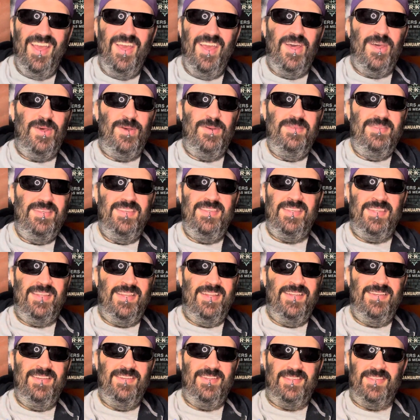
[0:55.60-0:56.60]
who's
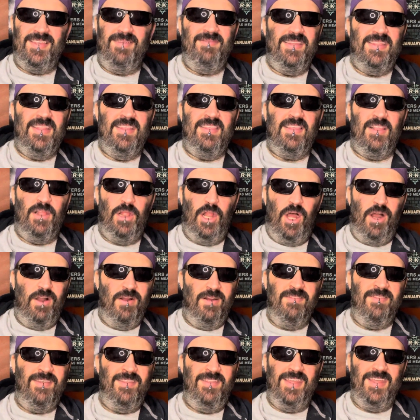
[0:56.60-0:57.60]
listening to something that's
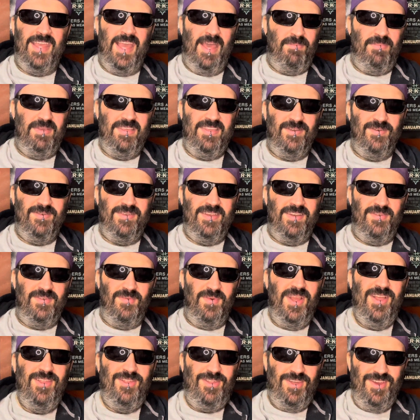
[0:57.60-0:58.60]
longer than the episode in
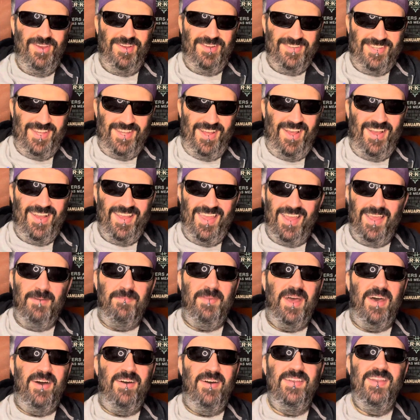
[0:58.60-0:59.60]
which you're talking
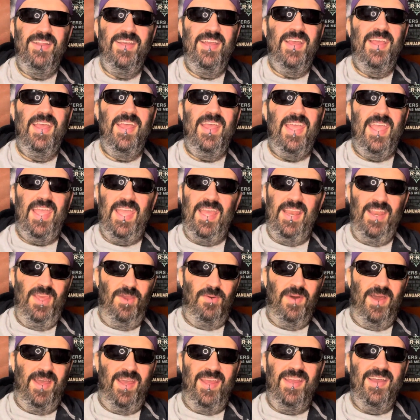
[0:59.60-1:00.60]
about?
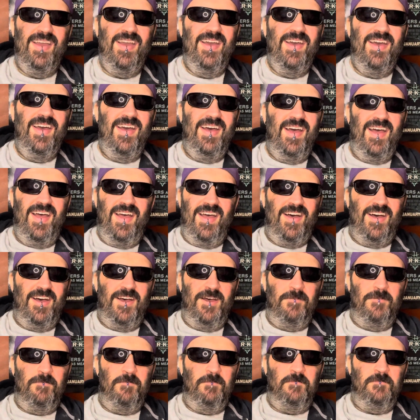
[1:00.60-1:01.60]
Anyway,
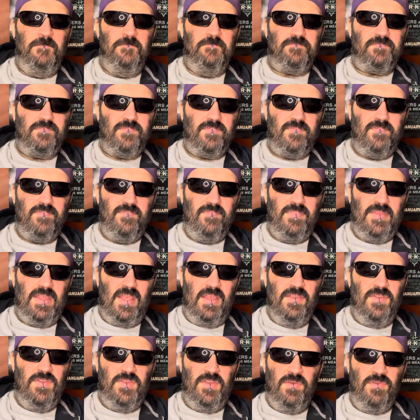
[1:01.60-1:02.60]

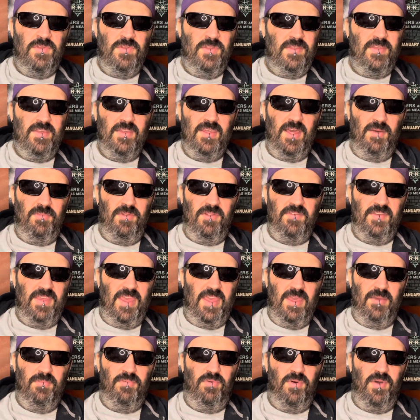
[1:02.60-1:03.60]
so just a couple of
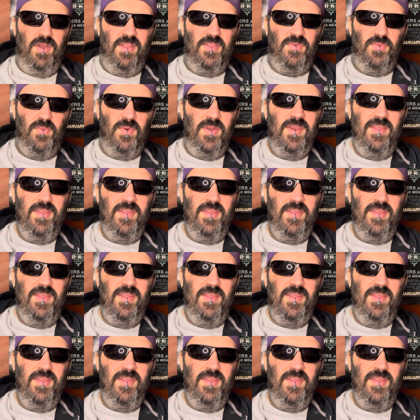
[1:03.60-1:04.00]
key points. One